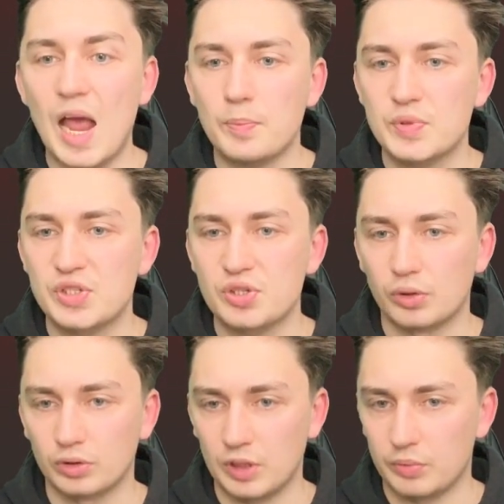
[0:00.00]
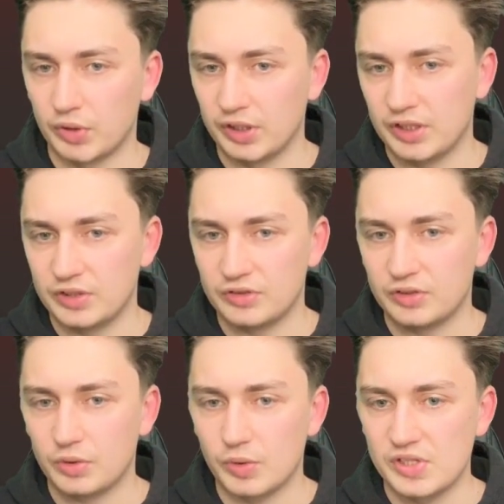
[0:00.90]
absolutely brilliant
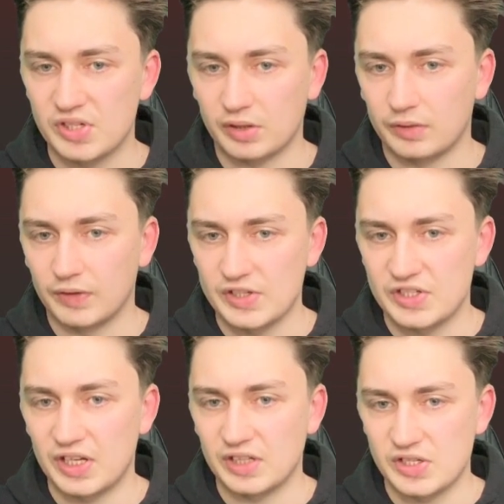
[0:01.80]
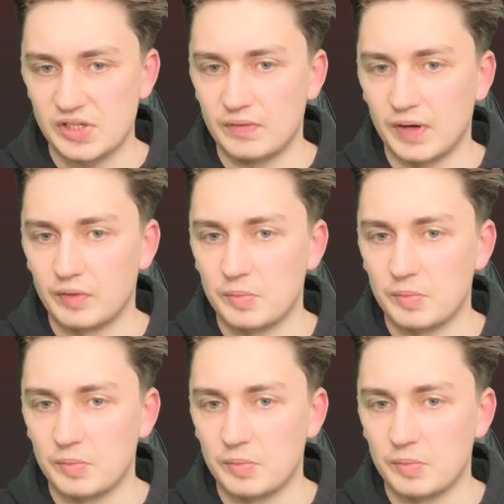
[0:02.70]
queen sacrifice, knight takes e5.